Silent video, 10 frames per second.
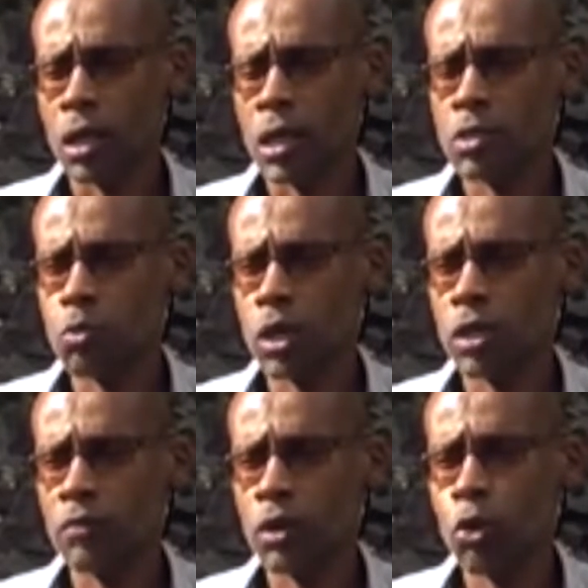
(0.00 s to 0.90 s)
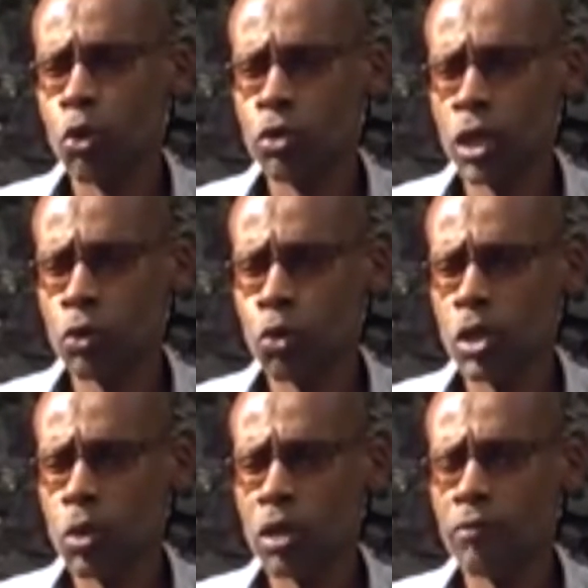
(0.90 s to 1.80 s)
is not
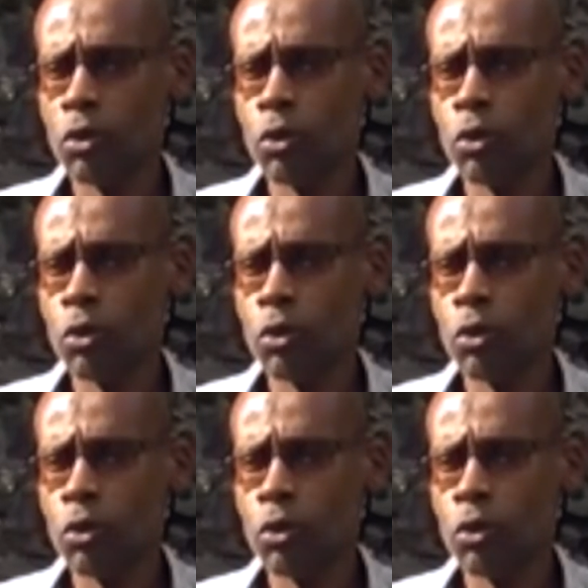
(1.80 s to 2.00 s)
only one of the